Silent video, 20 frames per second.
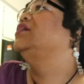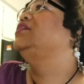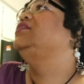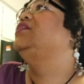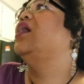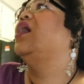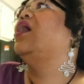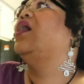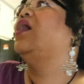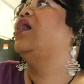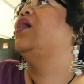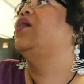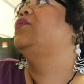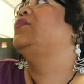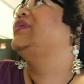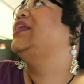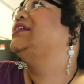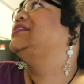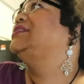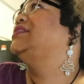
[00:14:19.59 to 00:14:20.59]

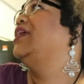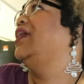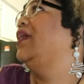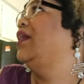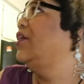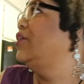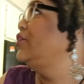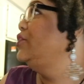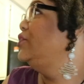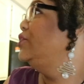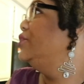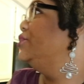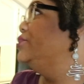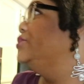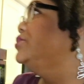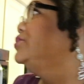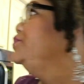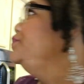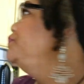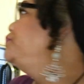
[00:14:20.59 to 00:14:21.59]
Y'all, when I tell
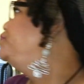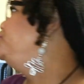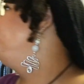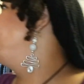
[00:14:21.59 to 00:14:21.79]
you,